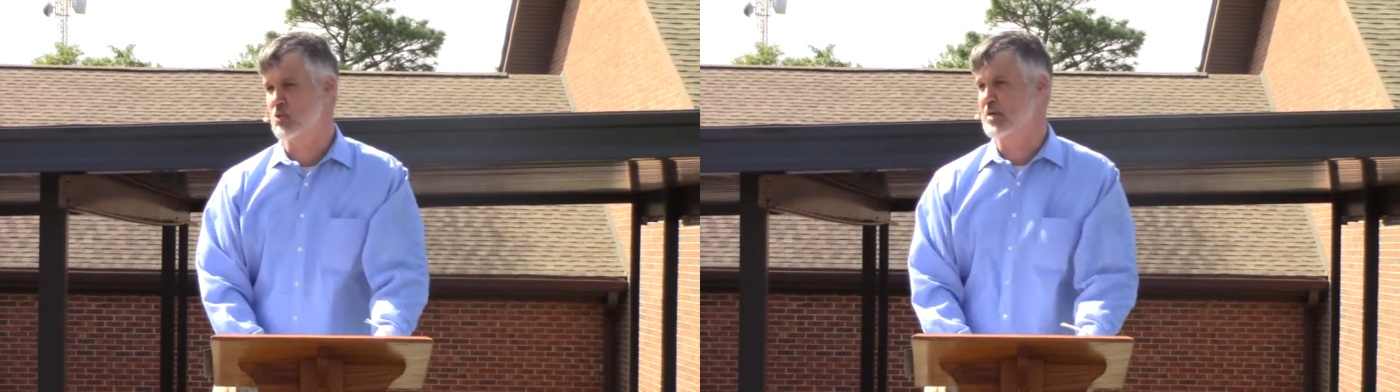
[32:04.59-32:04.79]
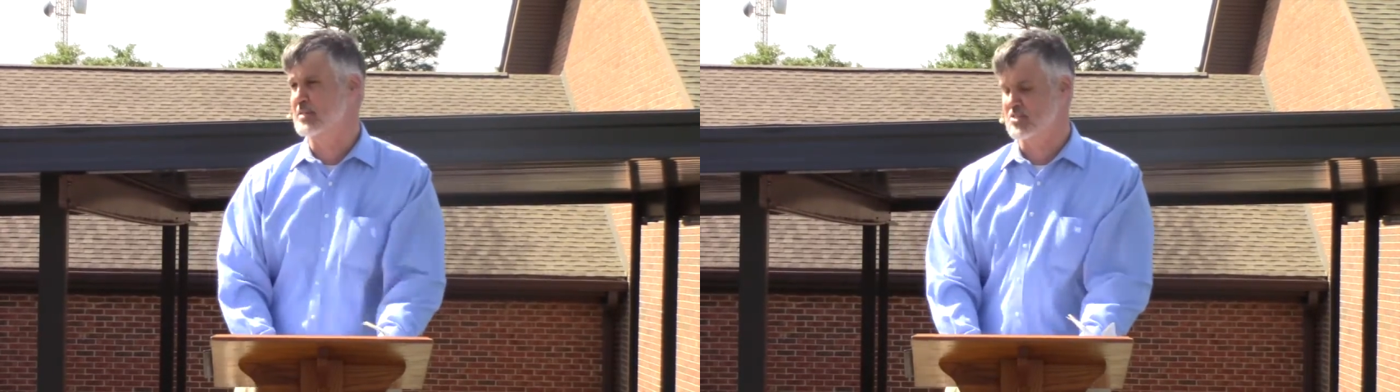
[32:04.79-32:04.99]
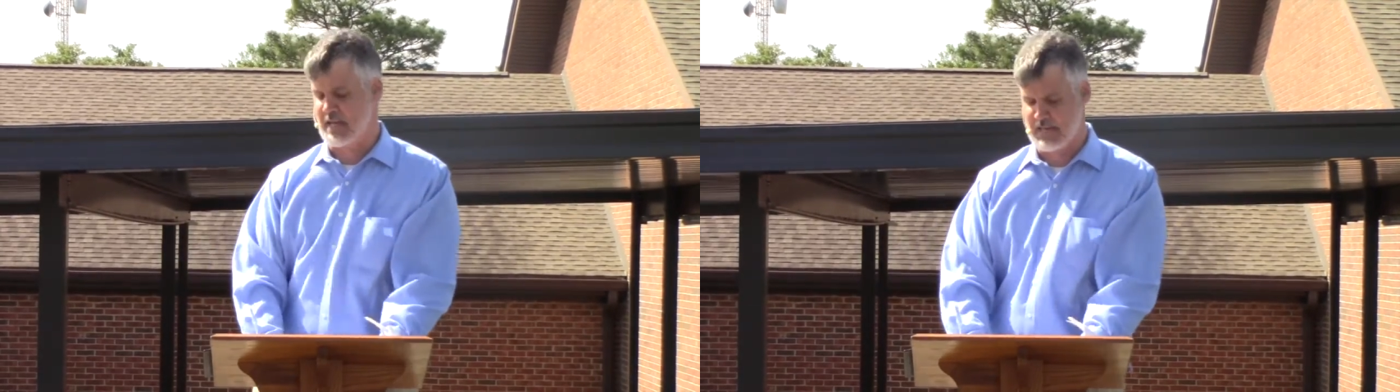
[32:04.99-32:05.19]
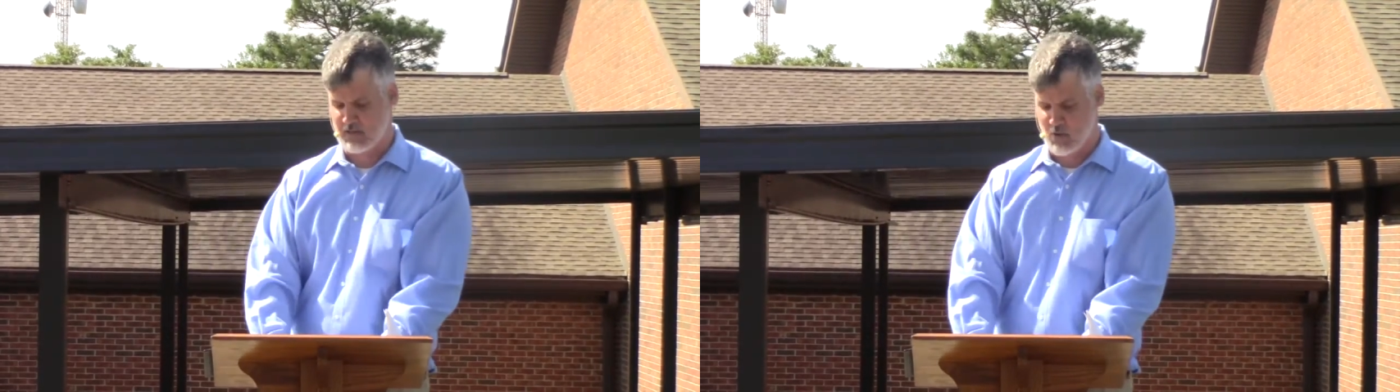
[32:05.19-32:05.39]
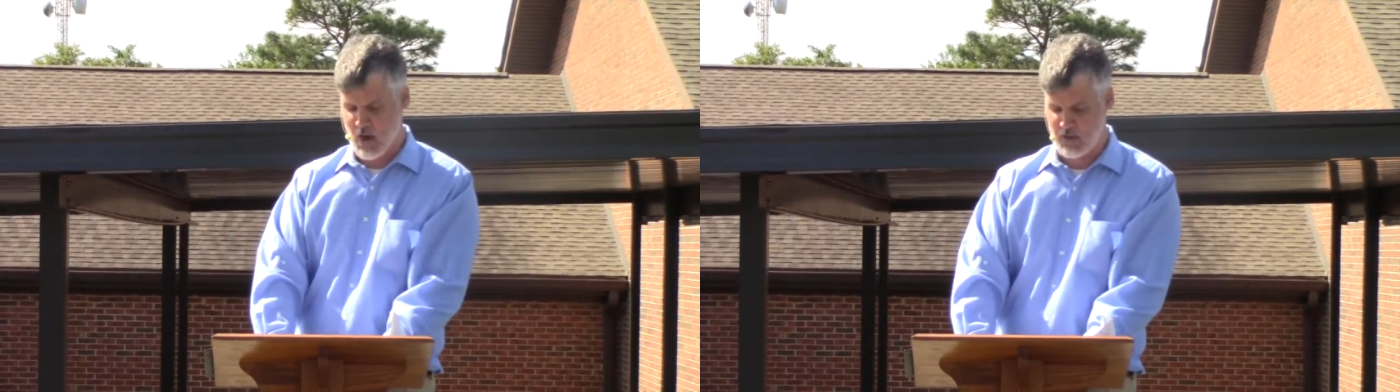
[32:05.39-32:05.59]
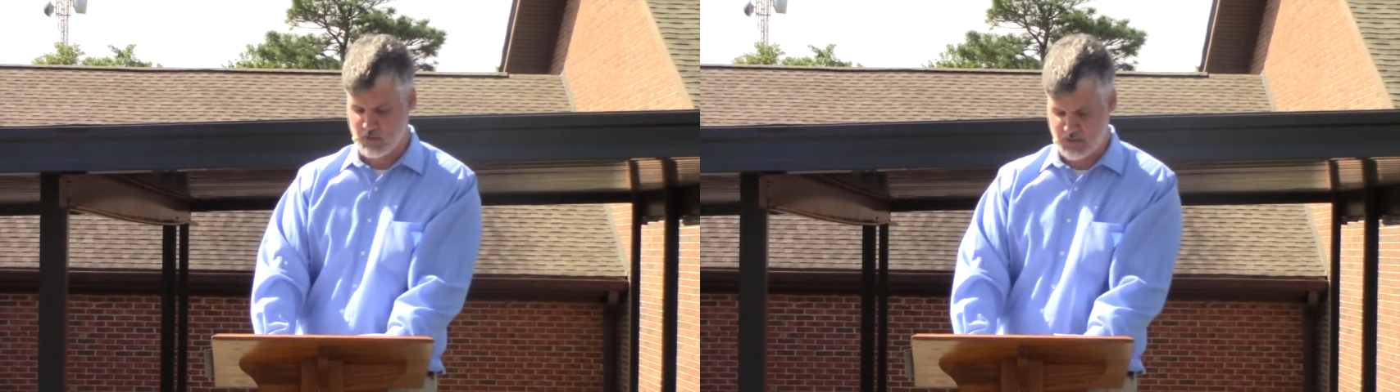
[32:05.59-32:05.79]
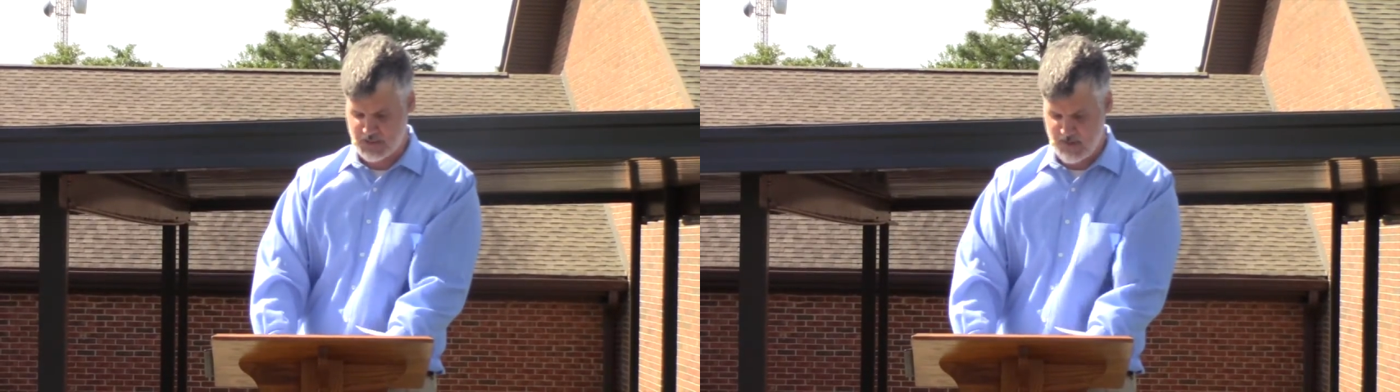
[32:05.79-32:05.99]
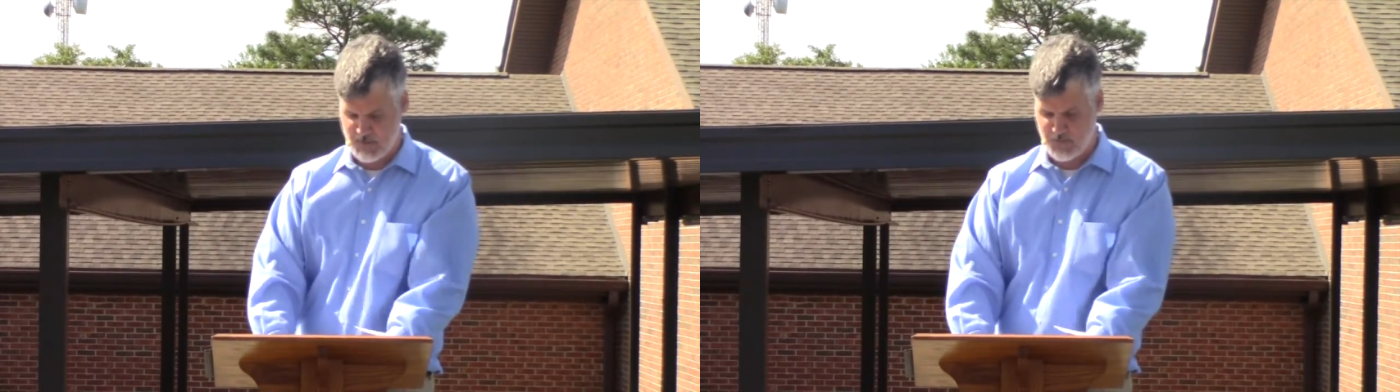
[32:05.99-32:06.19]
read Second Chronicles
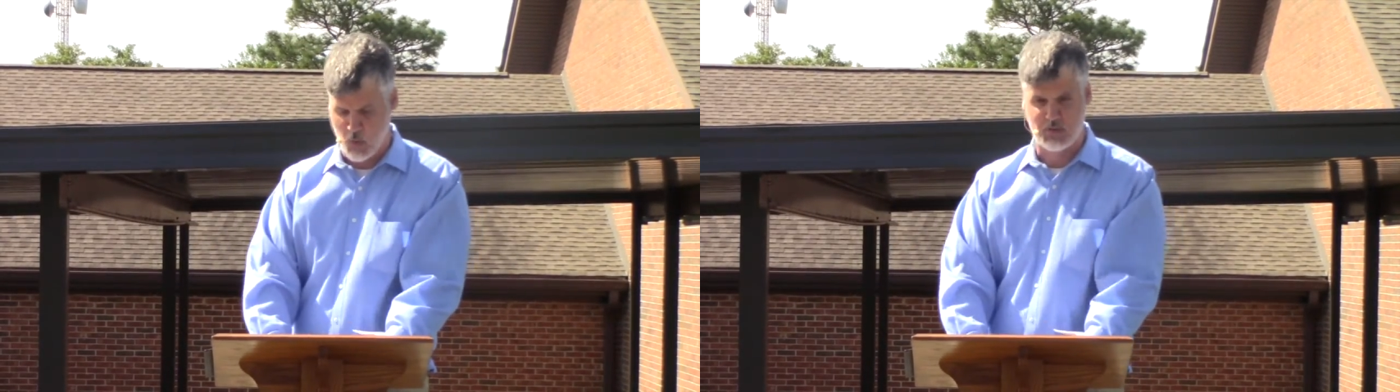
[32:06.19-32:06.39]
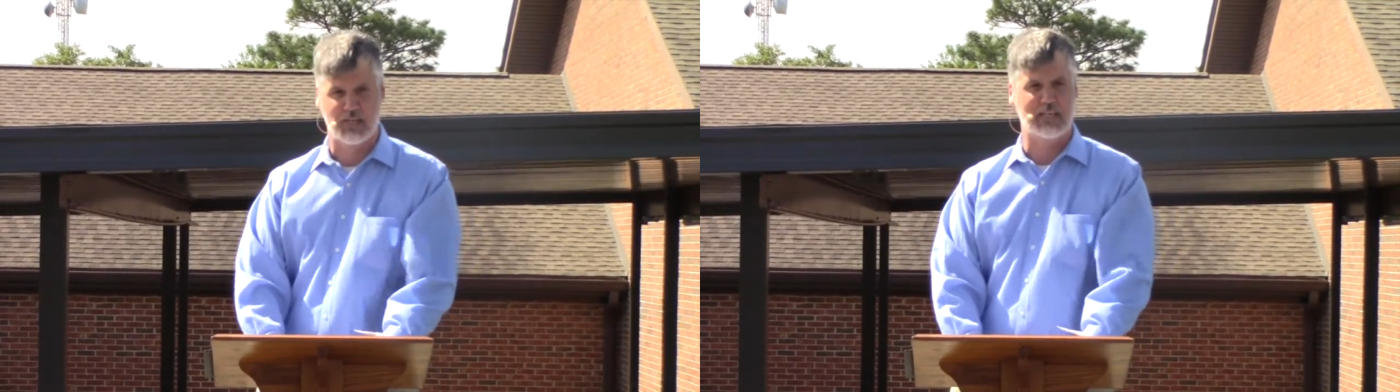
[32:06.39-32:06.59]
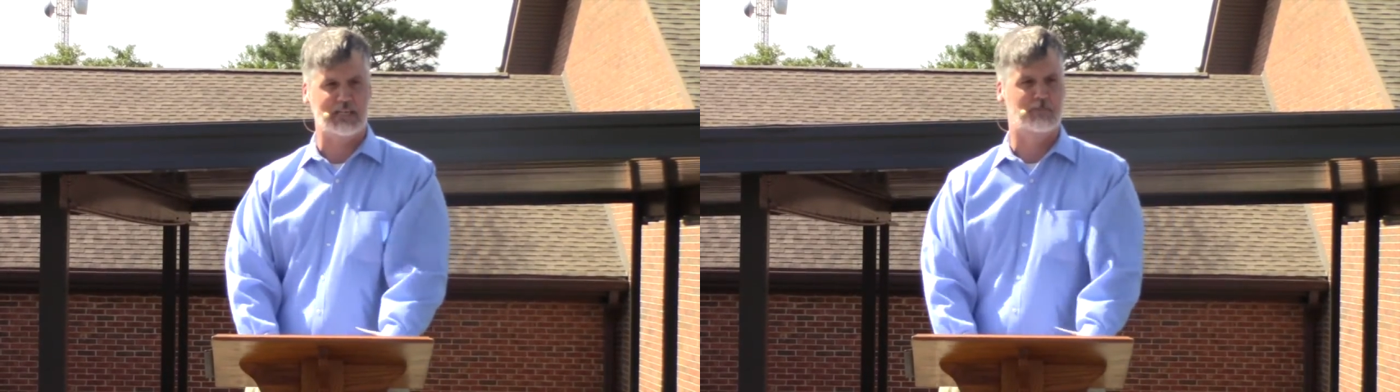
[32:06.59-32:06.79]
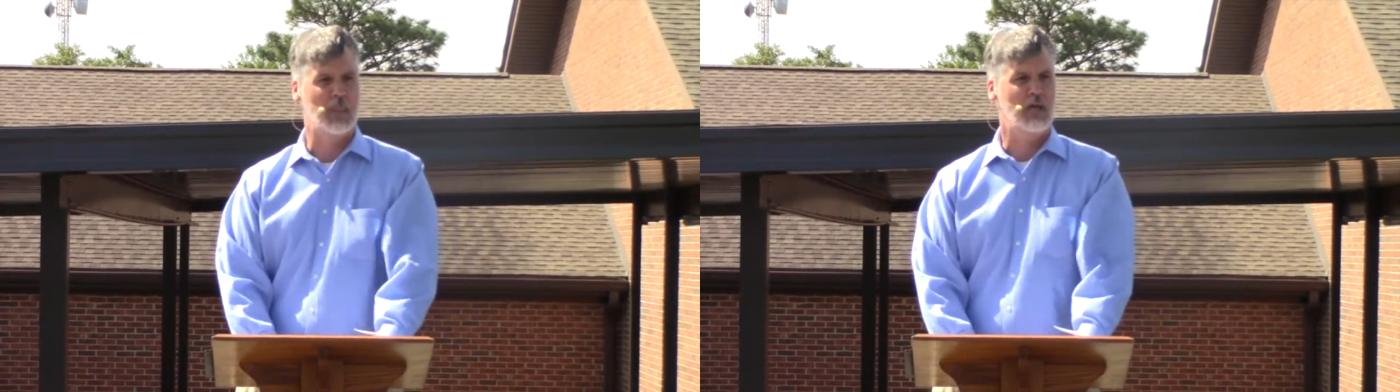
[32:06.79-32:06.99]
7.14.